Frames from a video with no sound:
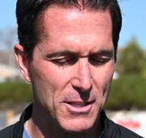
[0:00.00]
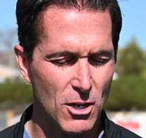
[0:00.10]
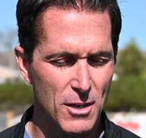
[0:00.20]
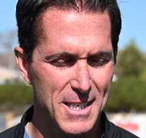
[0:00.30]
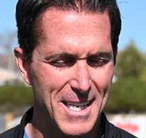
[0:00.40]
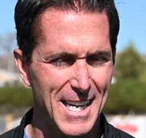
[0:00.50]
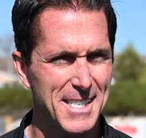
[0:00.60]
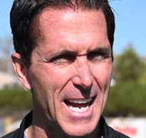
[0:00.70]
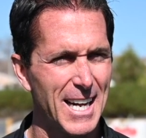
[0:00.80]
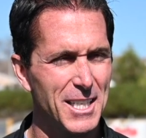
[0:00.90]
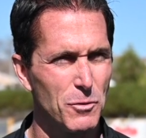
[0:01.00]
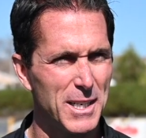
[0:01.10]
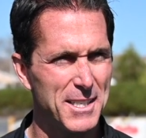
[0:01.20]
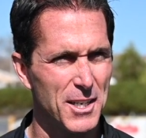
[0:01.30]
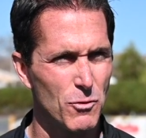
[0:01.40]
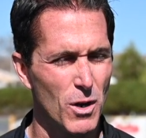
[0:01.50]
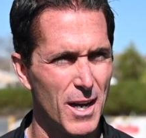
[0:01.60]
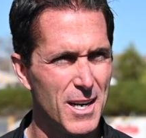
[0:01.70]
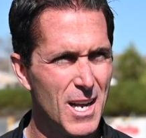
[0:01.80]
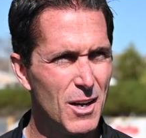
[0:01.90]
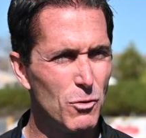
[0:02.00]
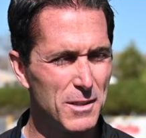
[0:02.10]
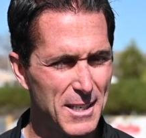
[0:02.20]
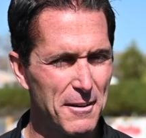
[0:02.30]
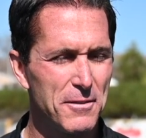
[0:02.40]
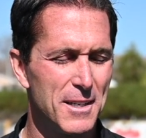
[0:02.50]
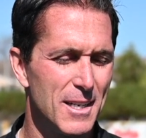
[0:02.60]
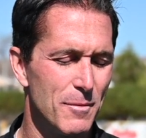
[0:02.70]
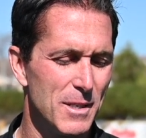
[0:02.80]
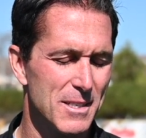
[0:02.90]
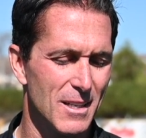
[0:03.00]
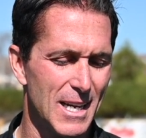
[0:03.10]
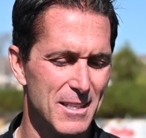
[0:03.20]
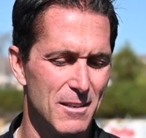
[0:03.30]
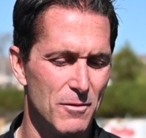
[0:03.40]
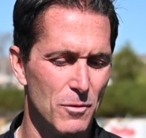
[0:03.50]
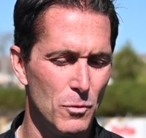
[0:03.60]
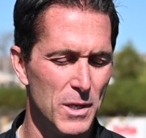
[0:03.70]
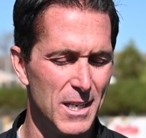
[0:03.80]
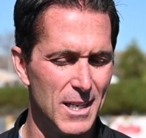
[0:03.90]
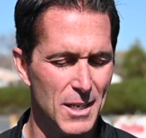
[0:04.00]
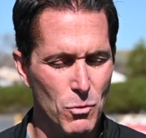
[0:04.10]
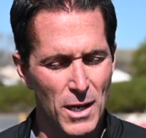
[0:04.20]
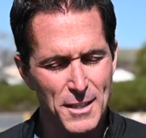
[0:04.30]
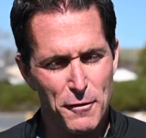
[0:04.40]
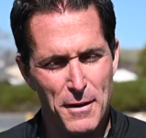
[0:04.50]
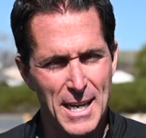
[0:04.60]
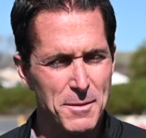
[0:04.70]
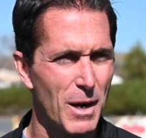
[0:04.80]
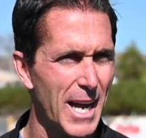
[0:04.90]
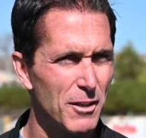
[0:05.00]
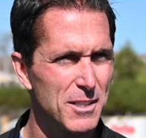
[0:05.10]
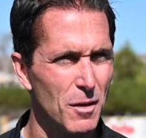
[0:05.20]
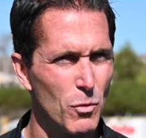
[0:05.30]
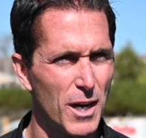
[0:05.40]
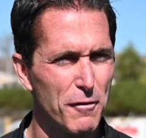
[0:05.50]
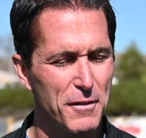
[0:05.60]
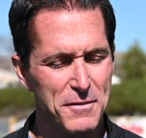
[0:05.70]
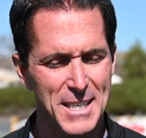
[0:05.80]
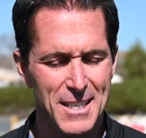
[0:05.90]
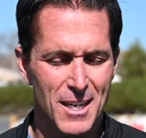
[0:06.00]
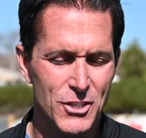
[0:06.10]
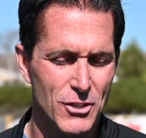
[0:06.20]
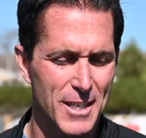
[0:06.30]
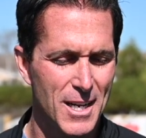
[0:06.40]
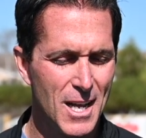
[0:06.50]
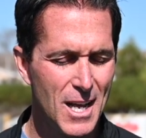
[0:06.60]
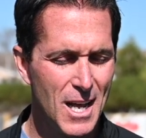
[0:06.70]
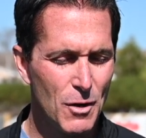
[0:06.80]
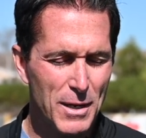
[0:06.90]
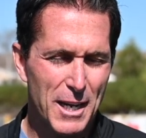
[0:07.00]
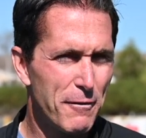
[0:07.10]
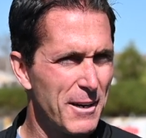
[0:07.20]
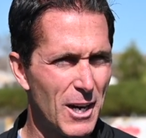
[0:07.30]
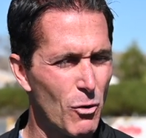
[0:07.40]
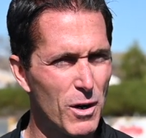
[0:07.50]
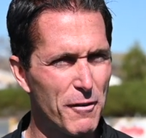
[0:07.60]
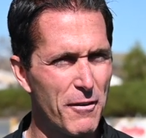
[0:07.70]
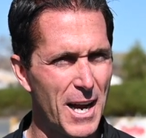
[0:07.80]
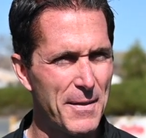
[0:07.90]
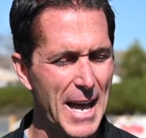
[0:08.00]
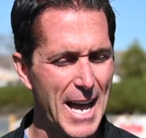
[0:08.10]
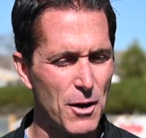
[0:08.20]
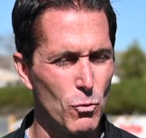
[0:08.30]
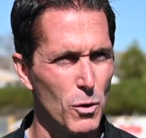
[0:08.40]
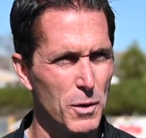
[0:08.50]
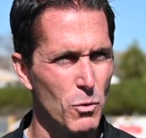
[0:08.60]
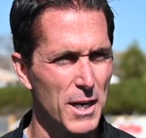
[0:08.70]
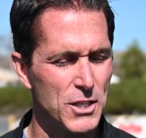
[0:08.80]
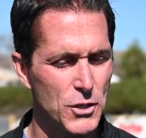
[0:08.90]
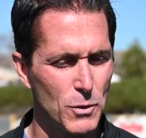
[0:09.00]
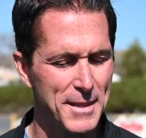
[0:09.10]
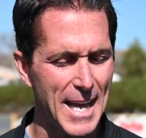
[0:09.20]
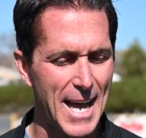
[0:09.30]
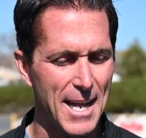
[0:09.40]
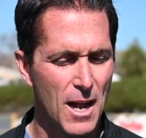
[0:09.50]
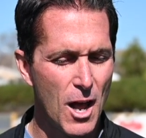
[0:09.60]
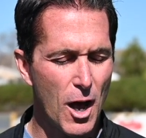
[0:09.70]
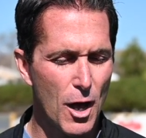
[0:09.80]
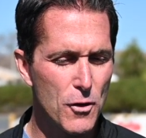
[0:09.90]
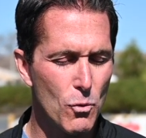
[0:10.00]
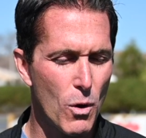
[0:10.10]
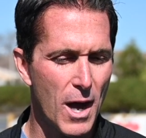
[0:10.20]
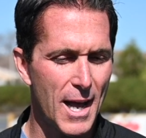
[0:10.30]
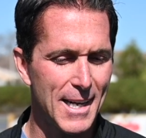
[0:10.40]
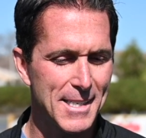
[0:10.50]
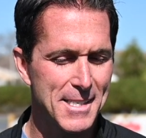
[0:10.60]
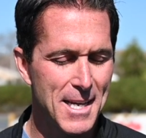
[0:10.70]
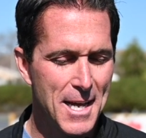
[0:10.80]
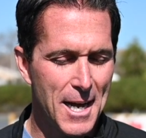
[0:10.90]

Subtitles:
it's hard to say exactly what he's going to run. We're definitely going to be selective. He wants a fast mile somewhere, 1500. We got to figure out where to find that or what we want to do with that. Otherwise,